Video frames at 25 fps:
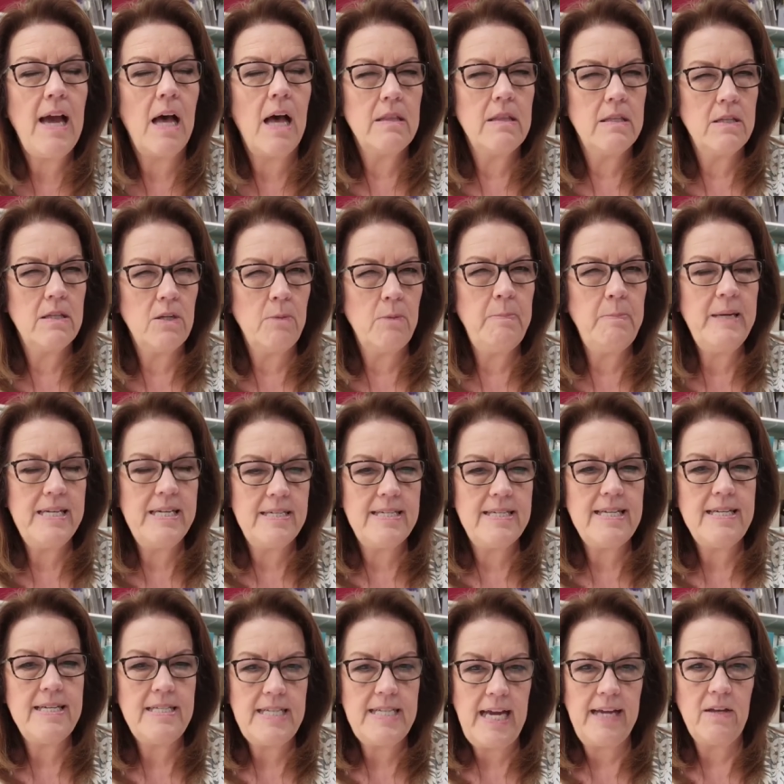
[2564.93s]
a little bit
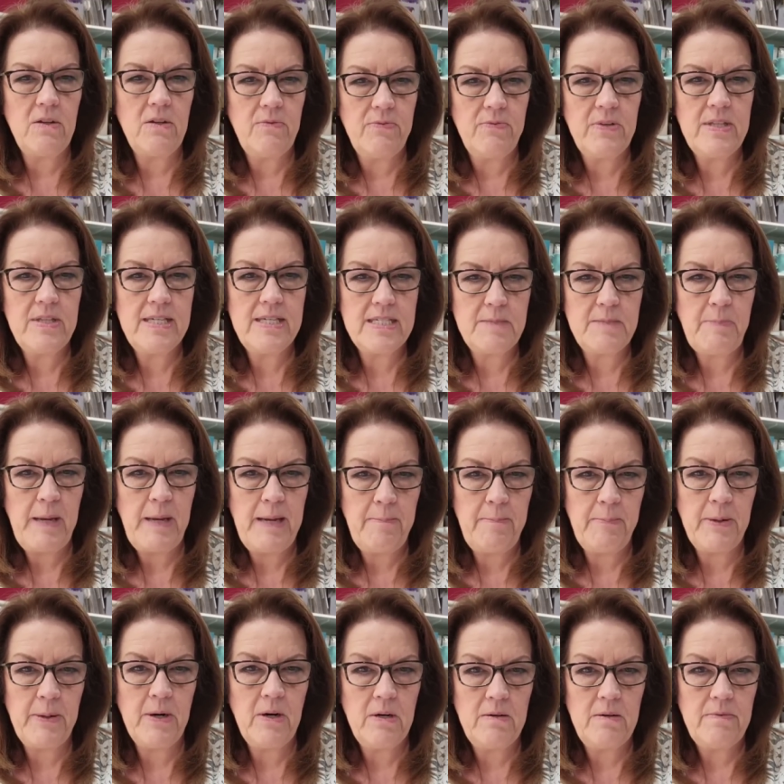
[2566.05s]
detailed for this
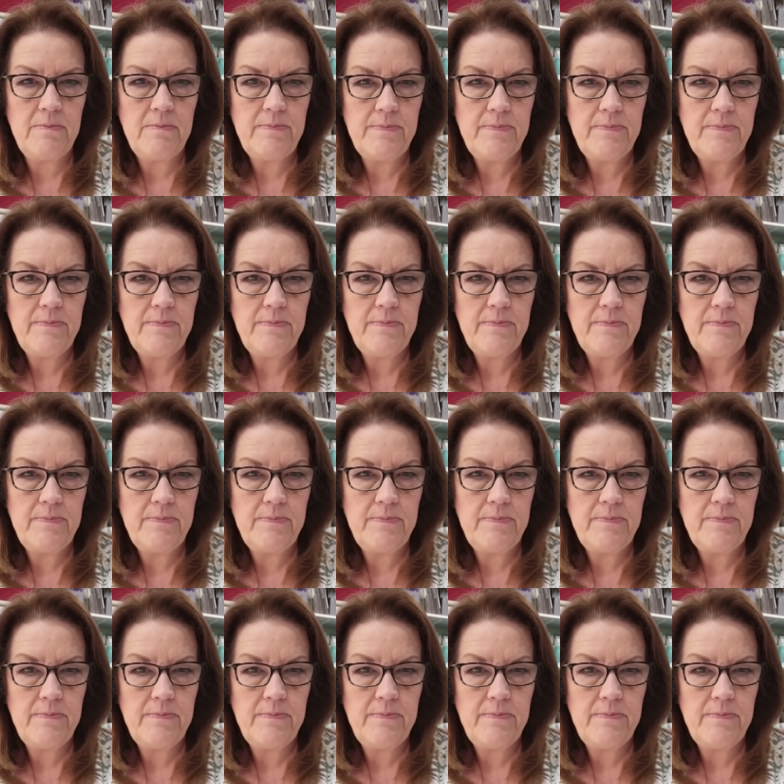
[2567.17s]
paper.